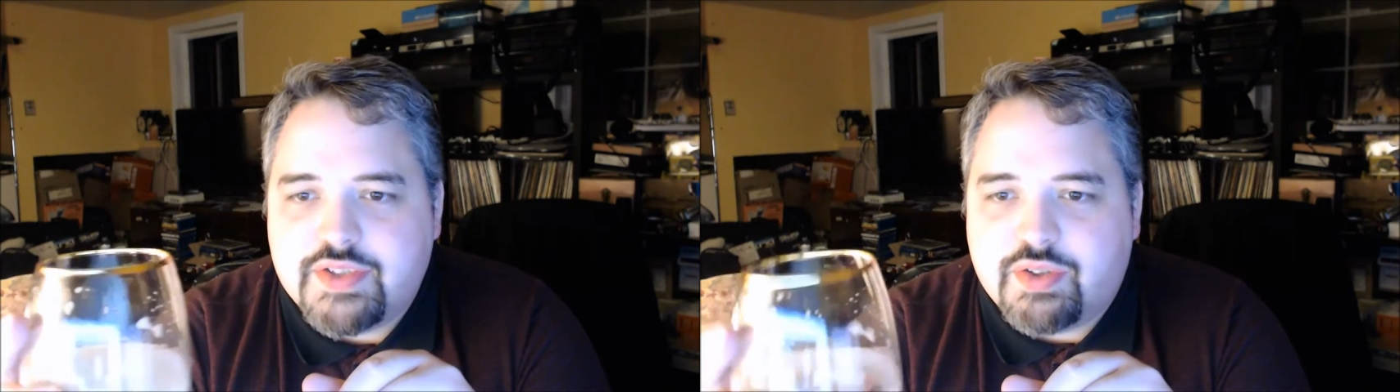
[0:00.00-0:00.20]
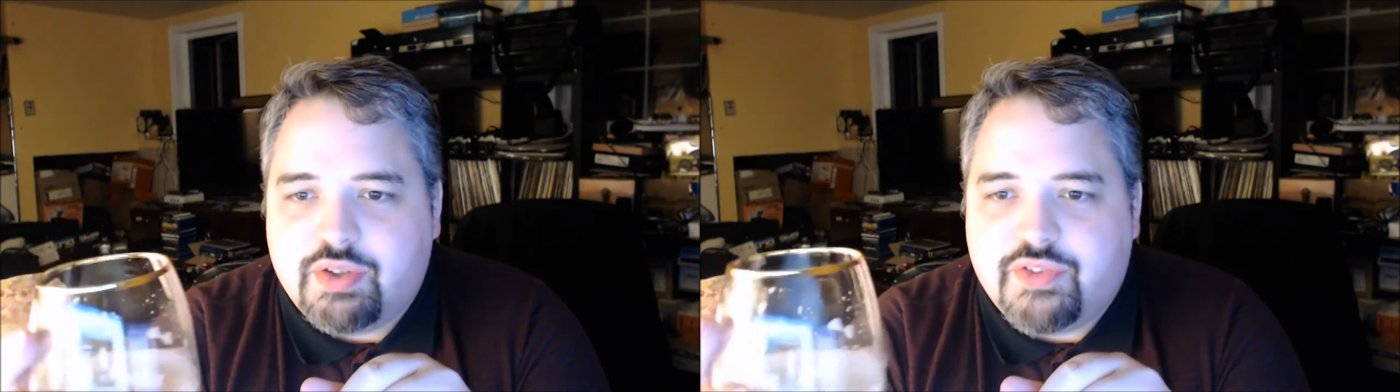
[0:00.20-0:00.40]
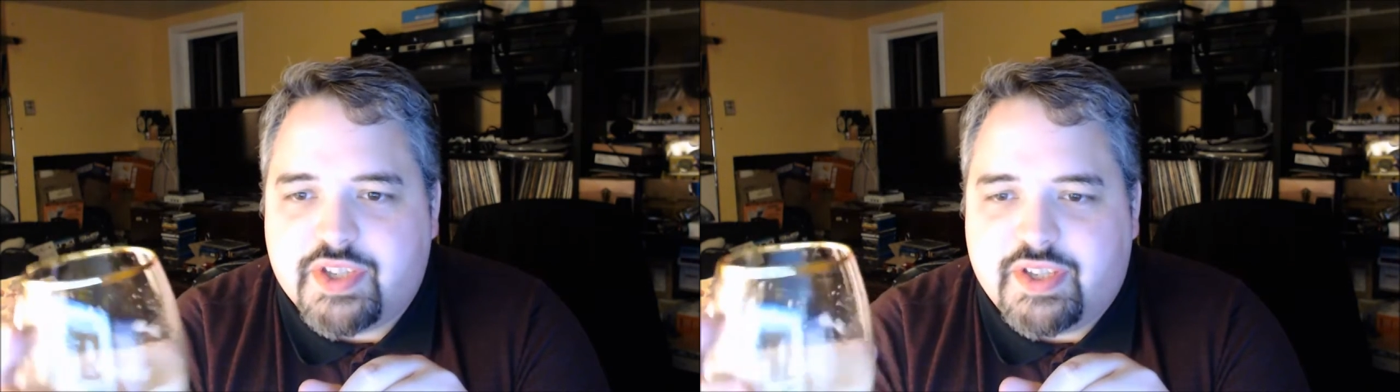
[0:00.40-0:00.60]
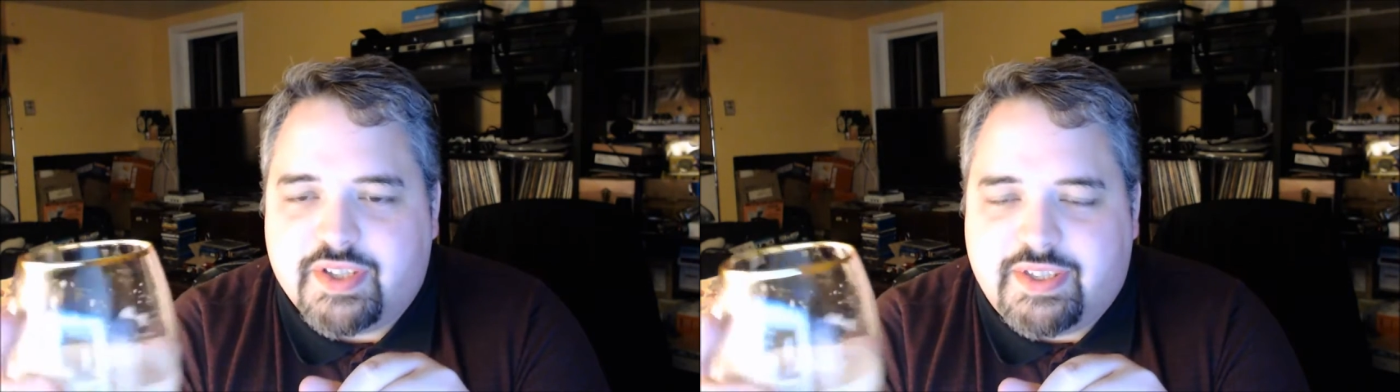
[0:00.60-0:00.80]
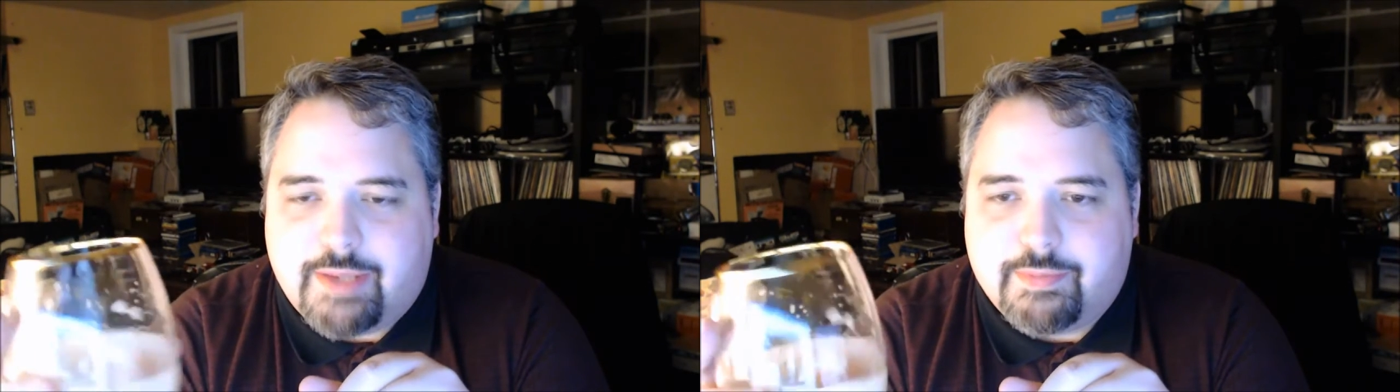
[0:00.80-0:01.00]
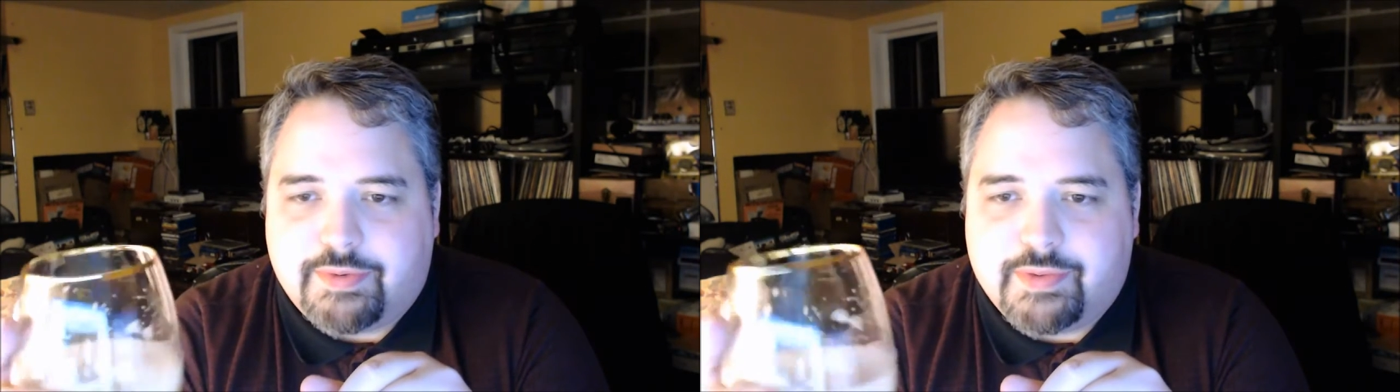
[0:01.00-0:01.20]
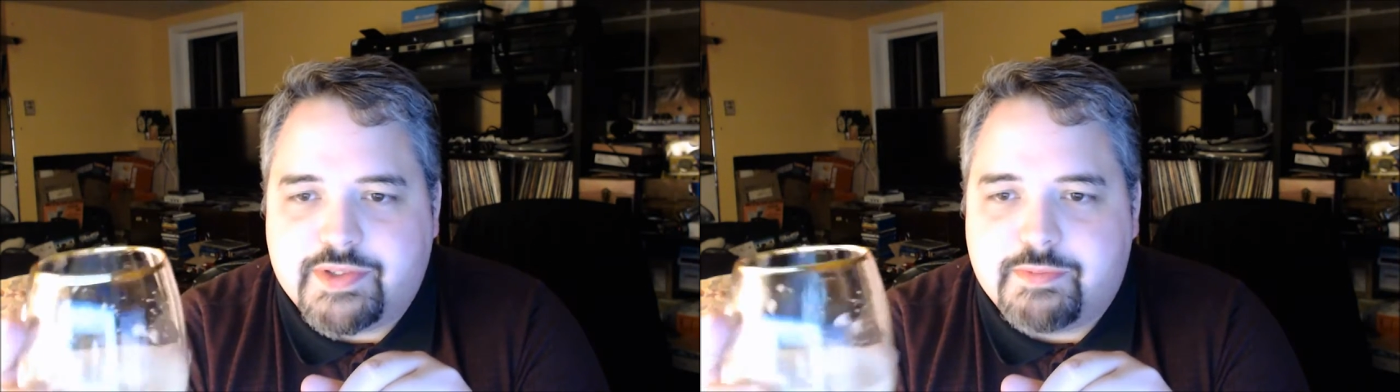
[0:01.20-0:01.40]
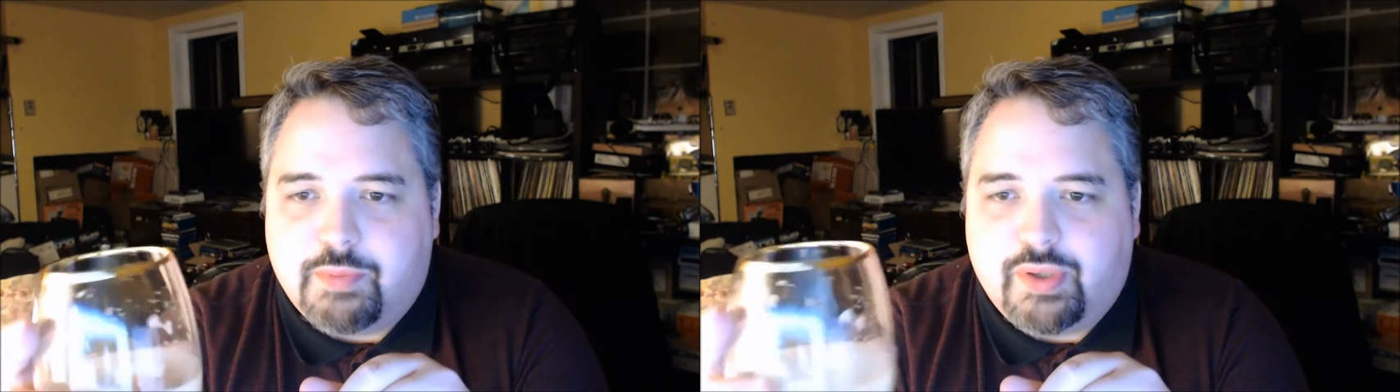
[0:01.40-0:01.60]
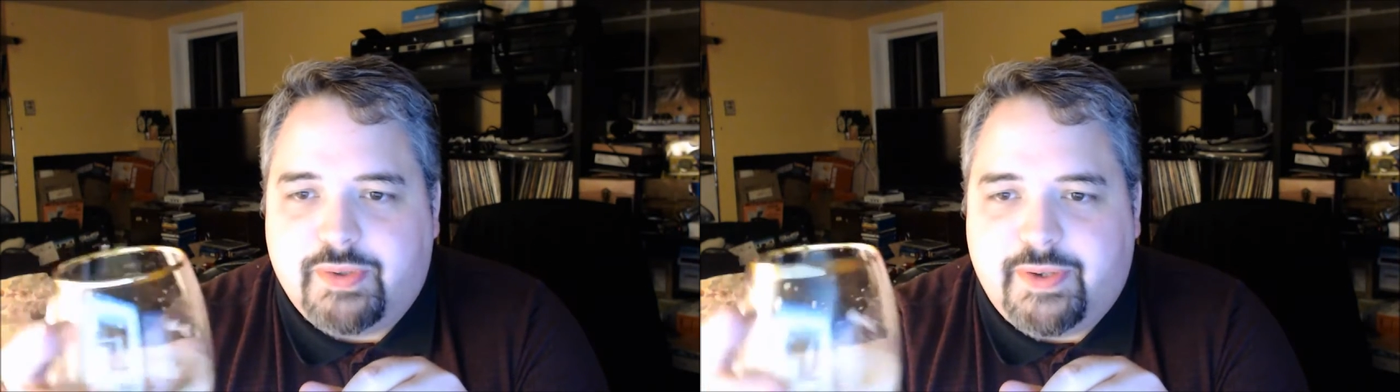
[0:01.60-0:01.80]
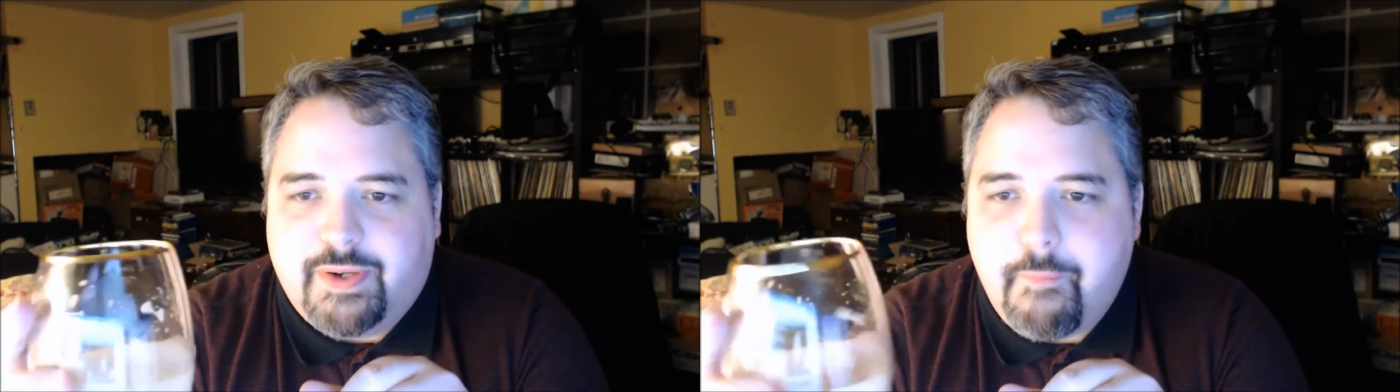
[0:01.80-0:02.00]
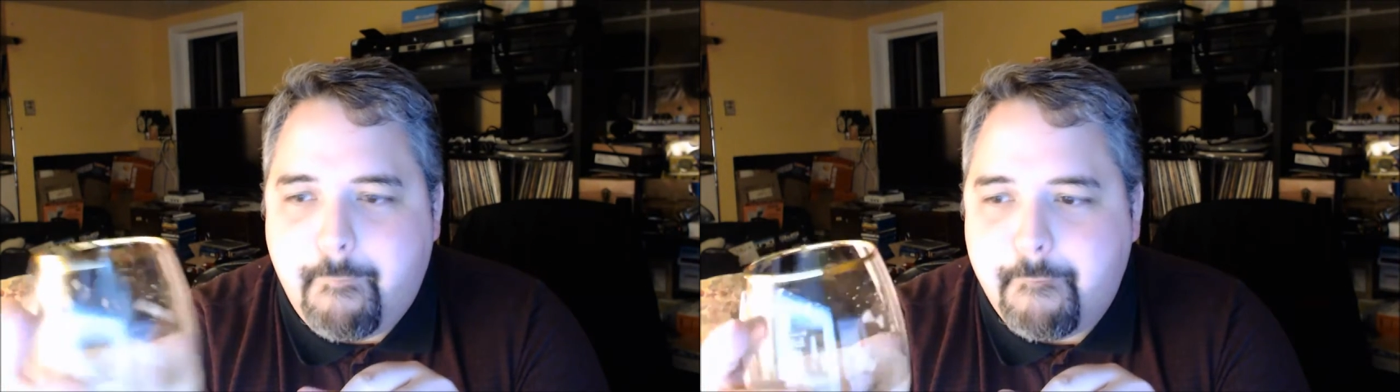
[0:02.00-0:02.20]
Sorry for the Game of Thrones spoiler there,